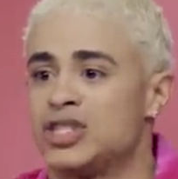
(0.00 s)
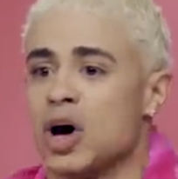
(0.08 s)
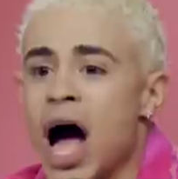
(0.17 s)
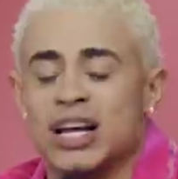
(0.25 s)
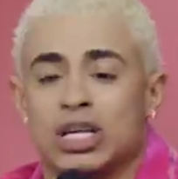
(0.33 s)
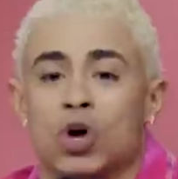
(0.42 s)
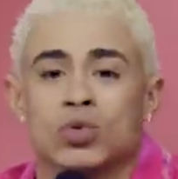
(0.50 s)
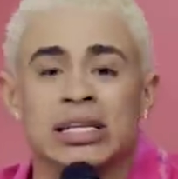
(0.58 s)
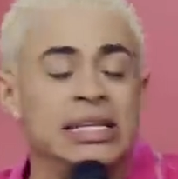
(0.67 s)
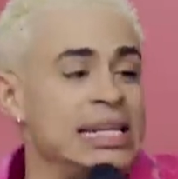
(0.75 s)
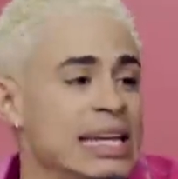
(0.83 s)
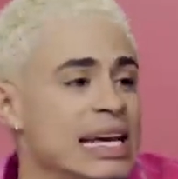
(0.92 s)
I don't, I
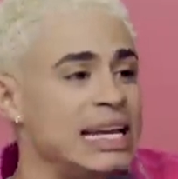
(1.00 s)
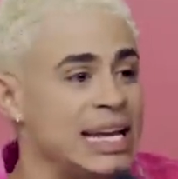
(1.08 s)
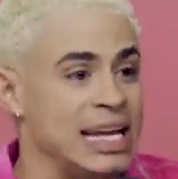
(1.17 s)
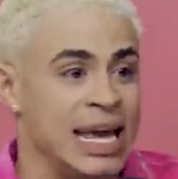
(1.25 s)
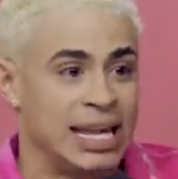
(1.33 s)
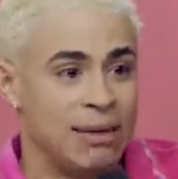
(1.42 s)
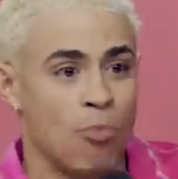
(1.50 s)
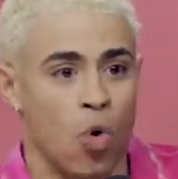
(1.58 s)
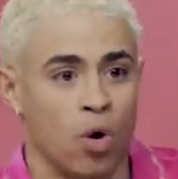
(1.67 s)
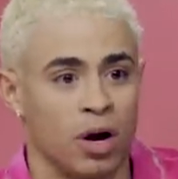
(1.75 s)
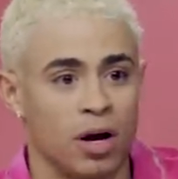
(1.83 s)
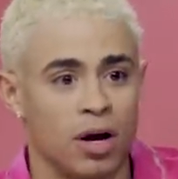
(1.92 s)
don't need it
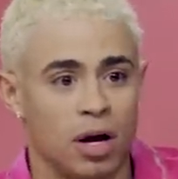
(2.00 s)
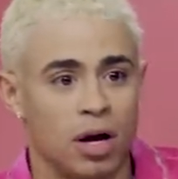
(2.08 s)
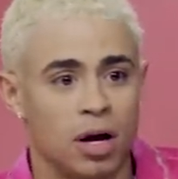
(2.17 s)
anymore.